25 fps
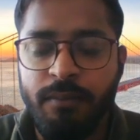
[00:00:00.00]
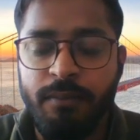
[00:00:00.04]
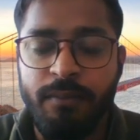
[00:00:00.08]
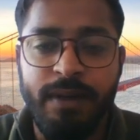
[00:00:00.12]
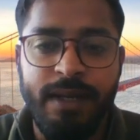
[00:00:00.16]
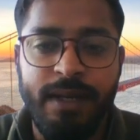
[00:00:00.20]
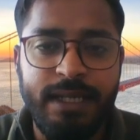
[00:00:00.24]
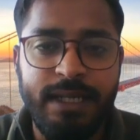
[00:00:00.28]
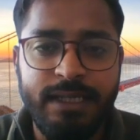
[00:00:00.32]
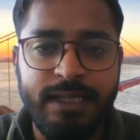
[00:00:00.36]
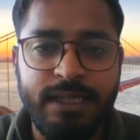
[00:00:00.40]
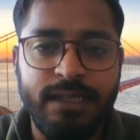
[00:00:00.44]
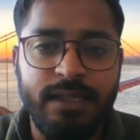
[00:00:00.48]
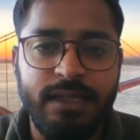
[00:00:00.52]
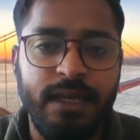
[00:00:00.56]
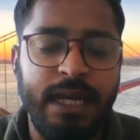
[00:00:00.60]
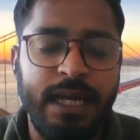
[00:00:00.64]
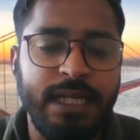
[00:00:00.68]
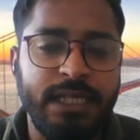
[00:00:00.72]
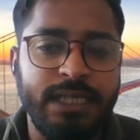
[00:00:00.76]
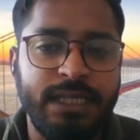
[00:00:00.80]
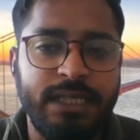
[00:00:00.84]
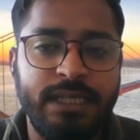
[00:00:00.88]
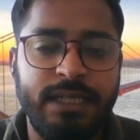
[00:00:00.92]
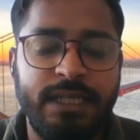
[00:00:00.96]
place,
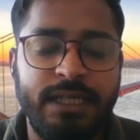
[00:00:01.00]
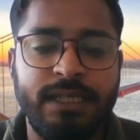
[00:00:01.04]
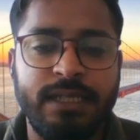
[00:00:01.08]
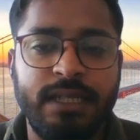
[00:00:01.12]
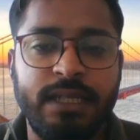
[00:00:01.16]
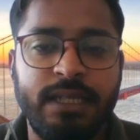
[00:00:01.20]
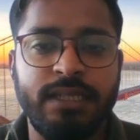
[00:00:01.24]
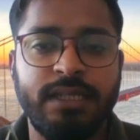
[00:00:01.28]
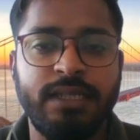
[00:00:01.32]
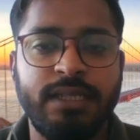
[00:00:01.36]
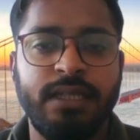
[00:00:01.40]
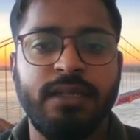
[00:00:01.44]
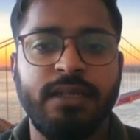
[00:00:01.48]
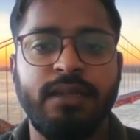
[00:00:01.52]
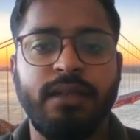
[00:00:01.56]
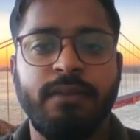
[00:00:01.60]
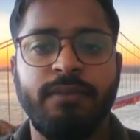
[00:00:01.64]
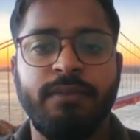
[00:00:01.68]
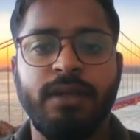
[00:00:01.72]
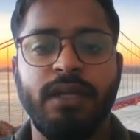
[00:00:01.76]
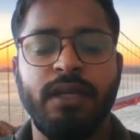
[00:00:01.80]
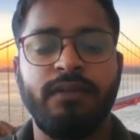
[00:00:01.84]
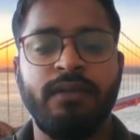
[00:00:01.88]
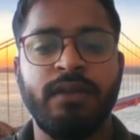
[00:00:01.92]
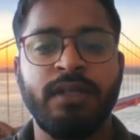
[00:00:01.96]
as discussed in the
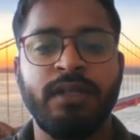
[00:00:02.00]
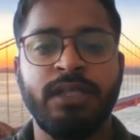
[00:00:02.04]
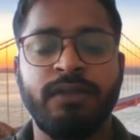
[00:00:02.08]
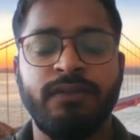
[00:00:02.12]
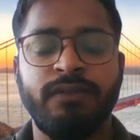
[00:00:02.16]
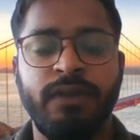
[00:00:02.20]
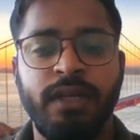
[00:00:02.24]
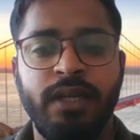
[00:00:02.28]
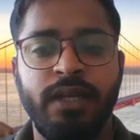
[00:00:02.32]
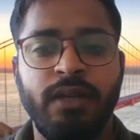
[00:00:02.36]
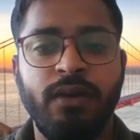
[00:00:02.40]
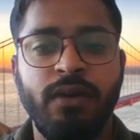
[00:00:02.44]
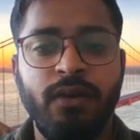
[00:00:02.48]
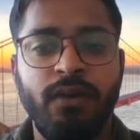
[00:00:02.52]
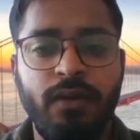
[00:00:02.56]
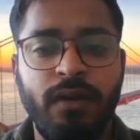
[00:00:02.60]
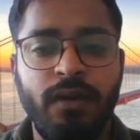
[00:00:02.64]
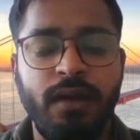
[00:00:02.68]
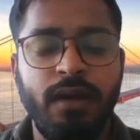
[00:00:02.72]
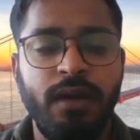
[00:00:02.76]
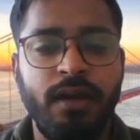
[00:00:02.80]
previous video.